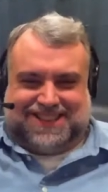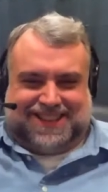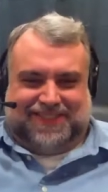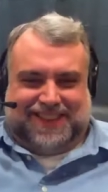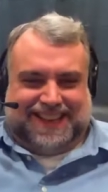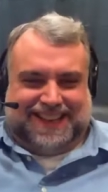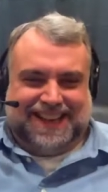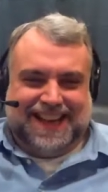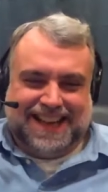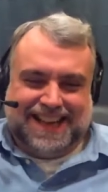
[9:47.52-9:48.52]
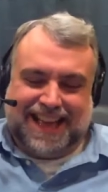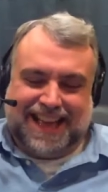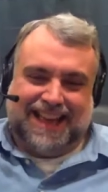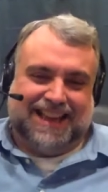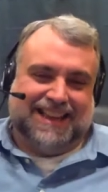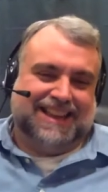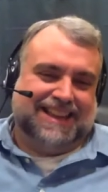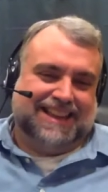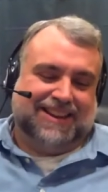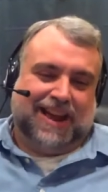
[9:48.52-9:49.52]
I mean.
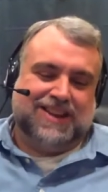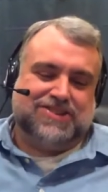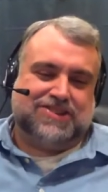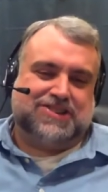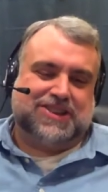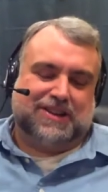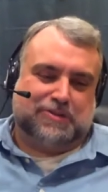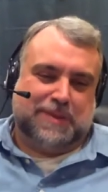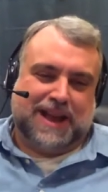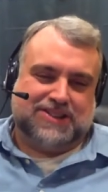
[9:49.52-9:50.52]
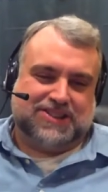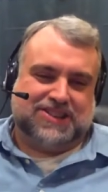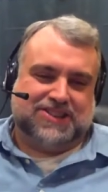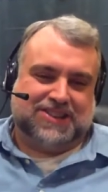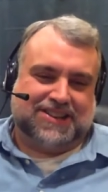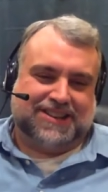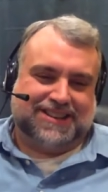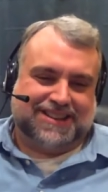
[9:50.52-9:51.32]
Hendrix, you got to imagine, took